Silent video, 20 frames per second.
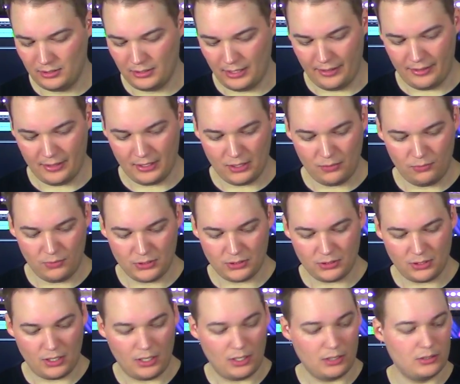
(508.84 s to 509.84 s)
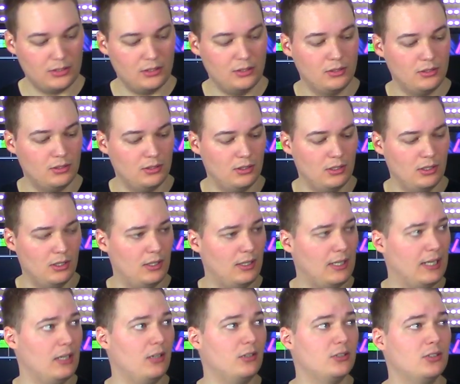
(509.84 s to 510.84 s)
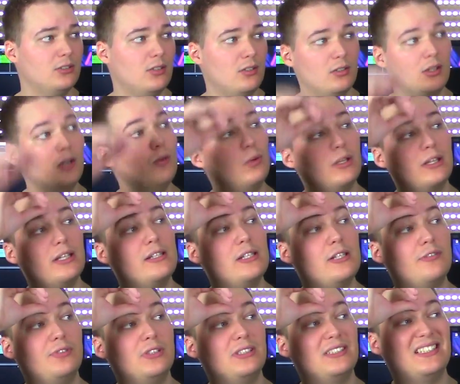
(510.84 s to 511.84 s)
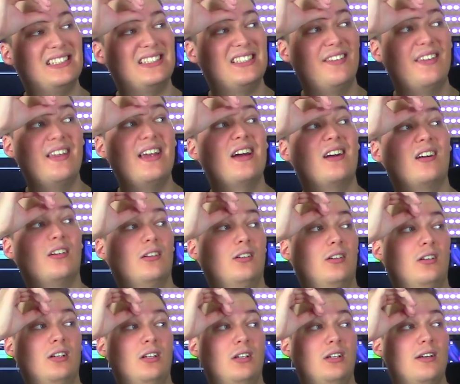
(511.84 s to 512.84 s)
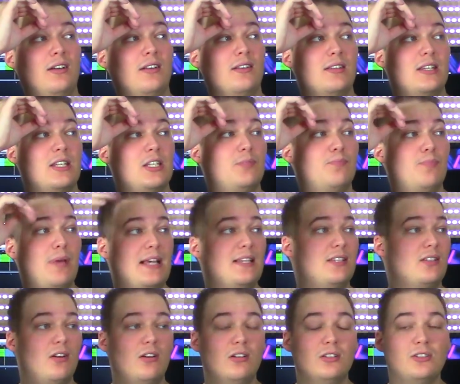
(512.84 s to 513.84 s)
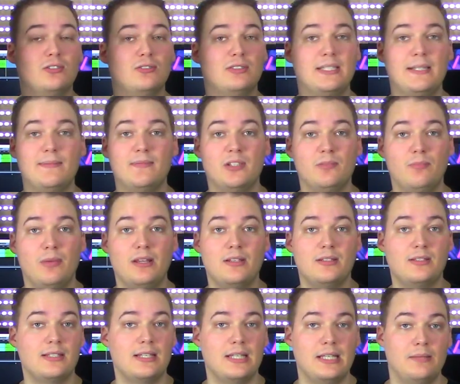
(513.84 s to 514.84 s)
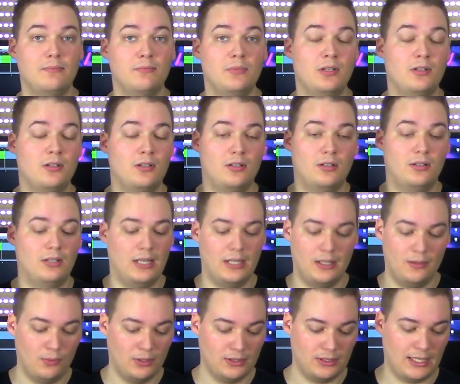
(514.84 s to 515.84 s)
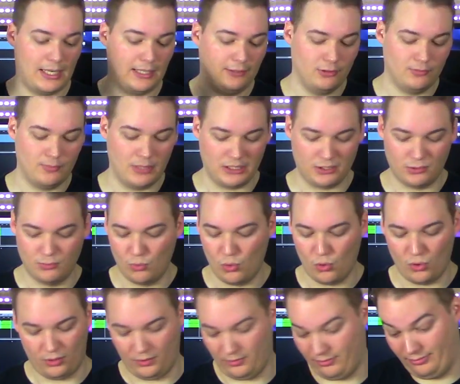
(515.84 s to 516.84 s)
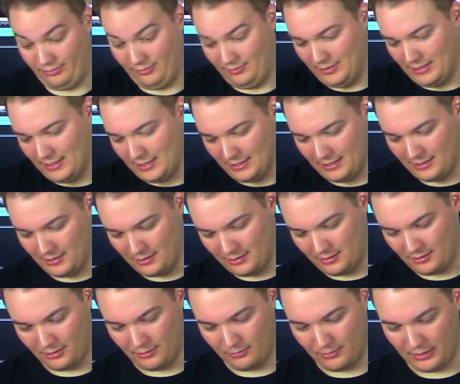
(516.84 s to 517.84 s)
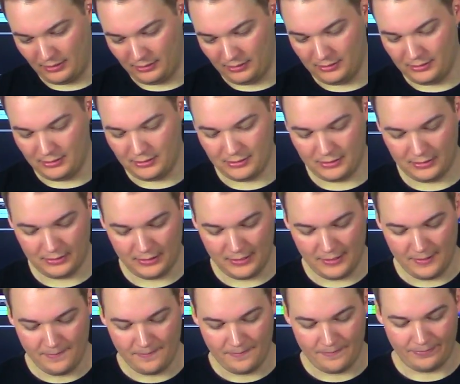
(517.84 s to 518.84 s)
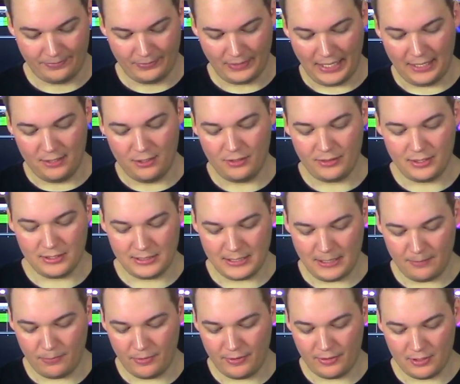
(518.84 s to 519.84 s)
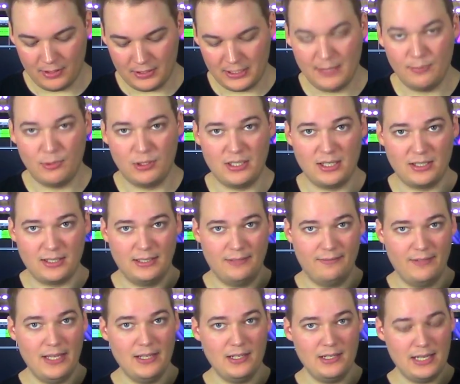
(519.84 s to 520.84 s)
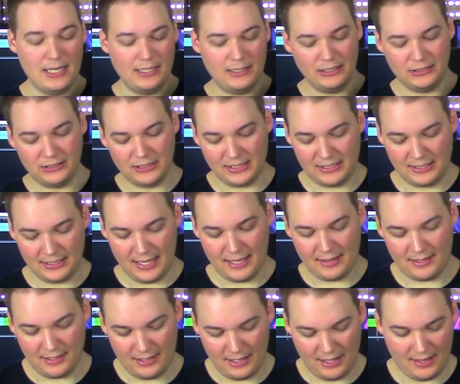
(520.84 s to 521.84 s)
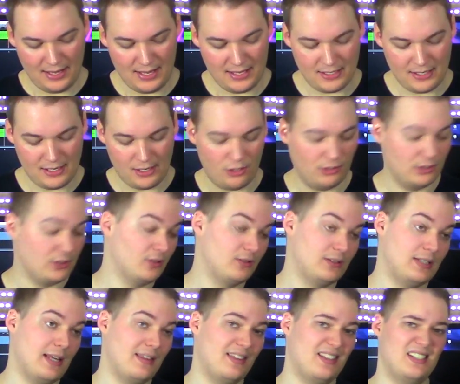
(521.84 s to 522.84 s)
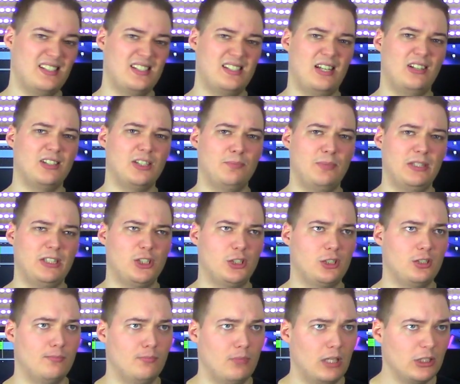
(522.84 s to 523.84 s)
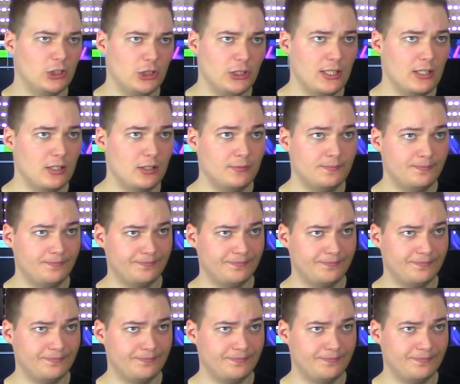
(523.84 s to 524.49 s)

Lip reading: I think it was called. I also don't know what the difference is there. The specs also seem to be the same, and it was $100 more. Oh well. I hooked this up with a Seymour Duncan Invader, as I just said, and as I also said, this sounds a bit smudgier,